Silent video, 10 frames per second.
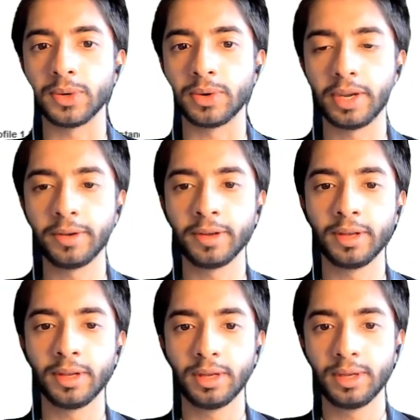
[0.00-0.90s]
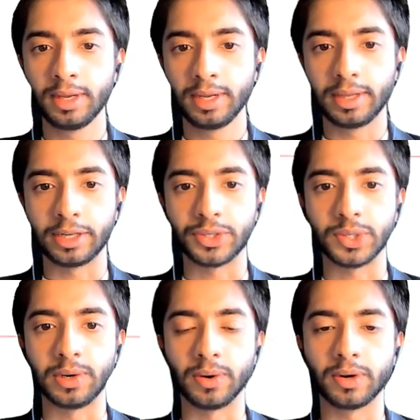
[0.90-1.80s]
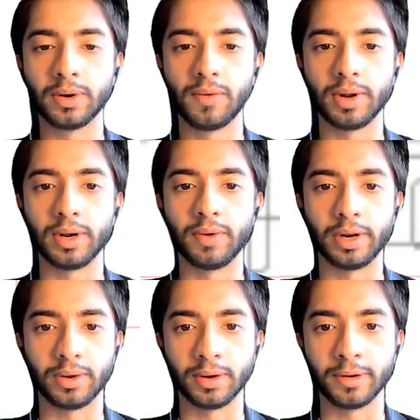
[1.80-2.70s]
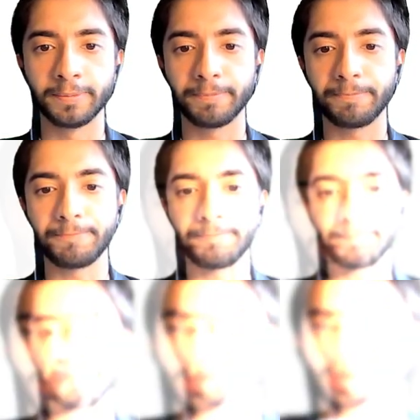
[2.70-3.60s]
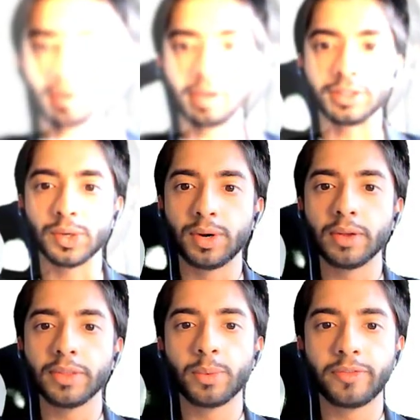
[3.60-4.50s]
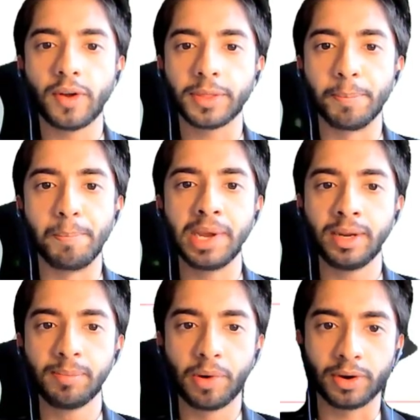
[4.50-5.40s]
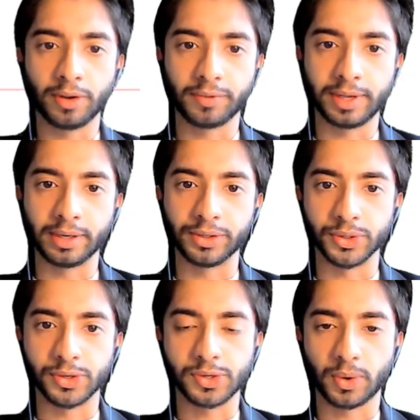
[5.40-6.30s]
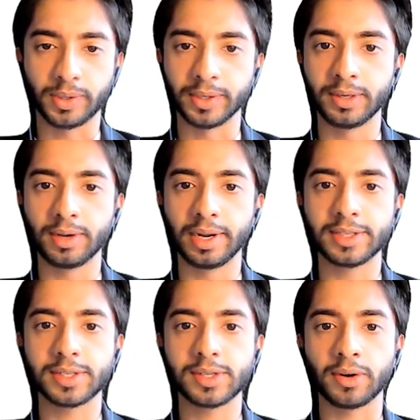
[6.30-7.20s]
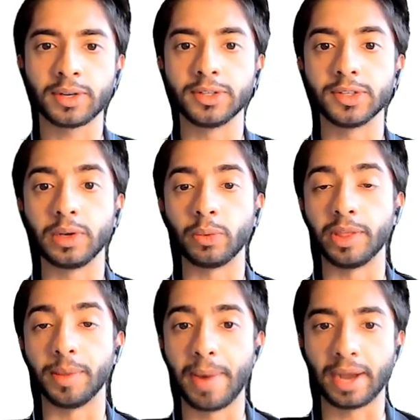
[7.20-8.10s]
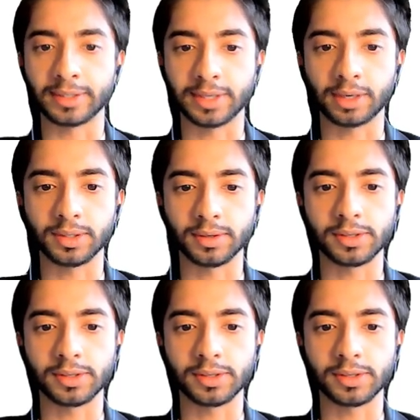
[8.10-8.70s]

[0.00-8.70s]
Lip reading: OK, that should look really, really good. Okay, so now that we've got the main body of the engine sorted, let's start continuing with the back section.